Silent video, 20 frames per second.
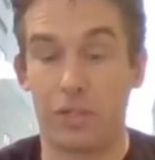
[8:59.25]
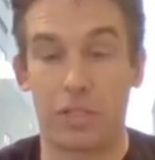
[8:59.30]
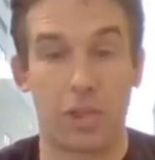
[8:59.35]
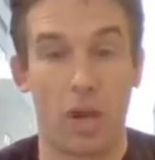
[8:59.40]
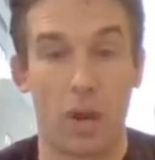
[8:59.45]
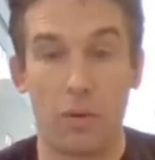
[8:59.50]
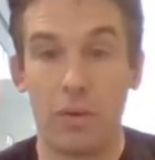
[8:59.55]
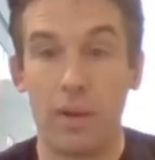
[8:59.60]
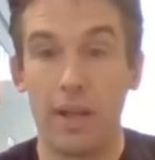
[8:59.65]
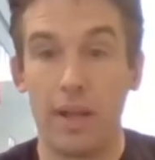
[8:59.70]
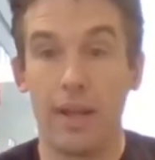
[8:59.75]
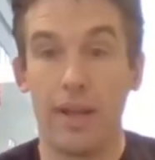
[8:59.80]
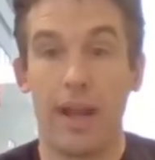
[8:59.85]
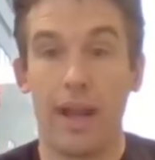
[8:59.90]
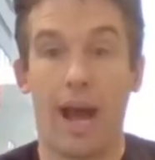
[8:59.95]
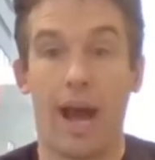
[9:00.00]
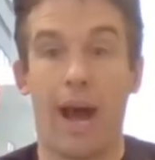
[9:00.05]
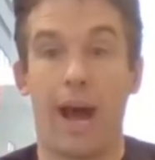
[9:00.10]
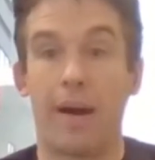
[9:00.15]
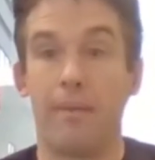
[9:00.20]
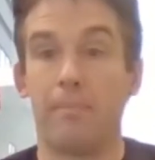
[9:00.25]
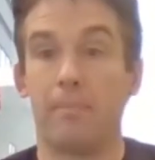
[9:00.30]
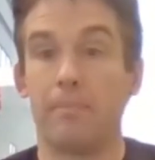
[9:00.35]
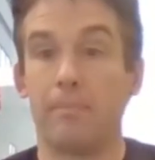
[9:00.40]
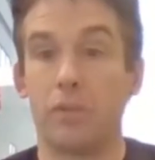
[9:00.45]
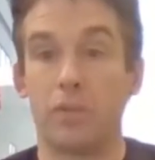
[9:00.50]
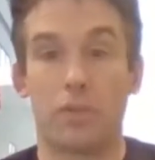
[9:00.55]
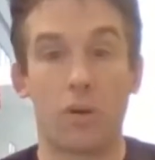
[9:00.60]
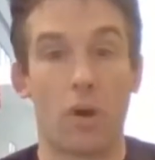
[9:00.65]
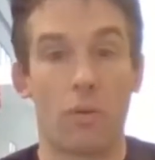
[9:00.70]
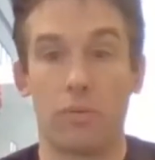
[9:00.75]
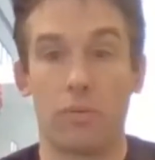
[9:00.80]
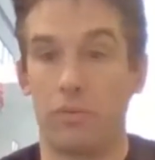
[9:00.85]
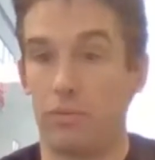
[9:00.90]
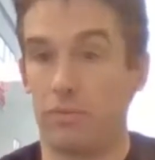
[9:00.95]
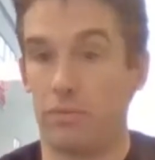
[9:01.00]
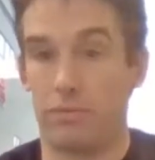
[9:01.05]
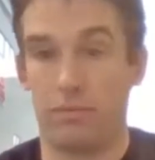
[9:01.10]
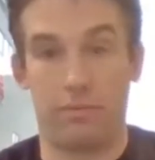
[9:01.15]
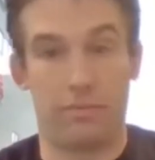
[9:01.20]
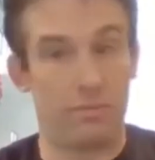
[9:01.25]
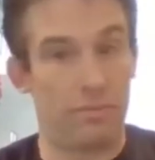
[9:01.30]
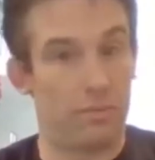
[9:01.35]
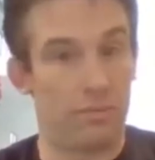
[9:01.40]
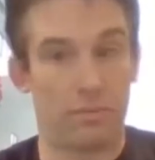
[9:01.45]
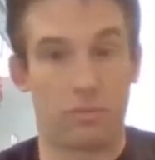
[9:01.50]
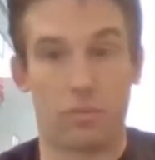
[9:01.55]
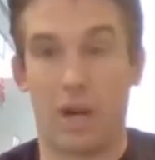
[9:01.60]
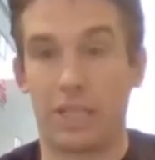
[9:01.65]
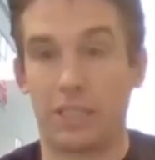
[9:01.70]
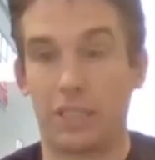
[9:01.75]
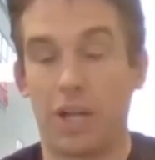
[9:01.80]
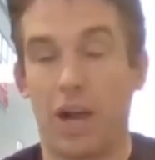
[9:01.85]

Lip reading: So don't rush